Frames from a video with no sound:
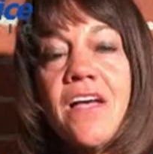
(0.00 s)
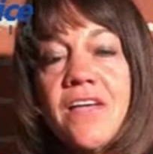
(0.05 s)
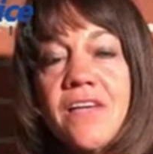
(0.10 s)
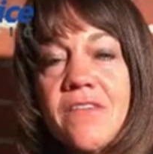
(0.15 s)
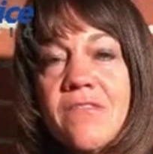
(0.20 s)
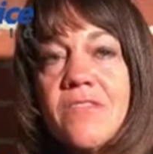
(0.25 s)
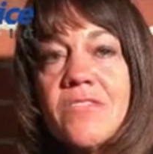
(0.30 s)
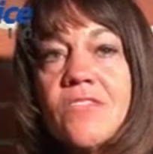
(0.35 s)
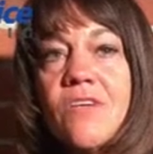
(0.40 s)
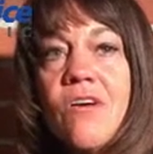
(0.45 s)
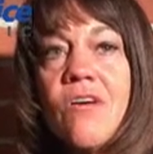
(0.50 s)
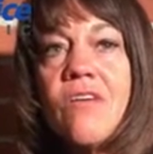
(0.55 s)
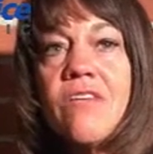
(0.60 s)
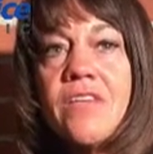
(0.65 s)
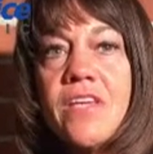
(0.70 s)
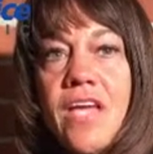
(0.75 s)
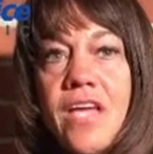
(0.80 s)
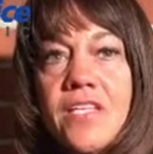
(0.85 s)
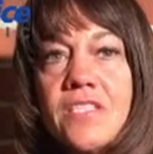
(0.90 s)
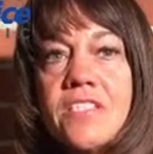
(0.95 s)
It was all
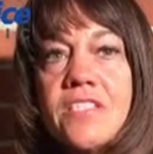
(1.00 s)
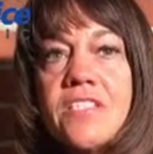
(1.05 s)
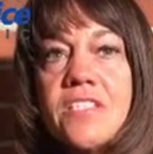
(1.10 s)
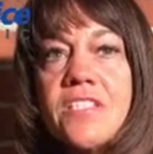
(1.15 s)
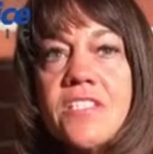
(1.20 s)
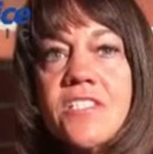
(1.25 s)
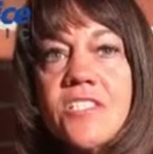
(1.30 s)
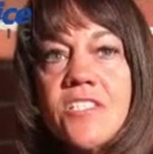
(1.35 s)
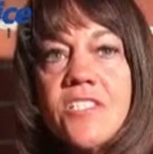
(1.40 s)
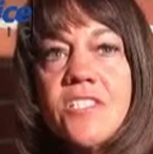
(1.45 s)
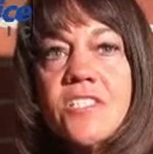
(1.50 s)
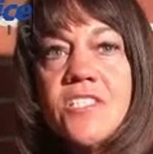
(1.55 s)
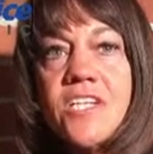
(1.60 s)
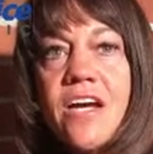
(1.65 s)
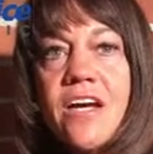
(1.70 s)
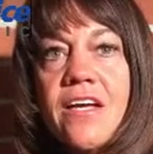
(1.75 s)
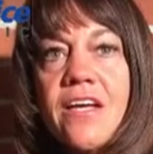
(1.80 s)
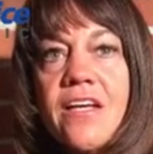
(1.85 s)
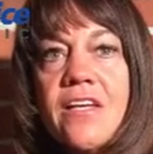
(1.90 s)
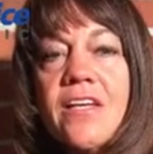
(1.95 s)
the HCG
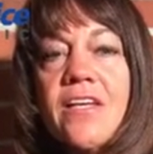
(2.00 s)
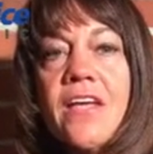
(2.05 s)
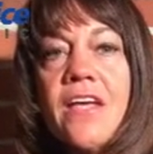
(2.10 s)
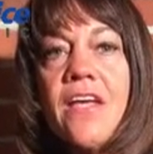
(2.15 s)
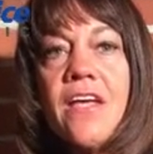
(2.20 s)
diet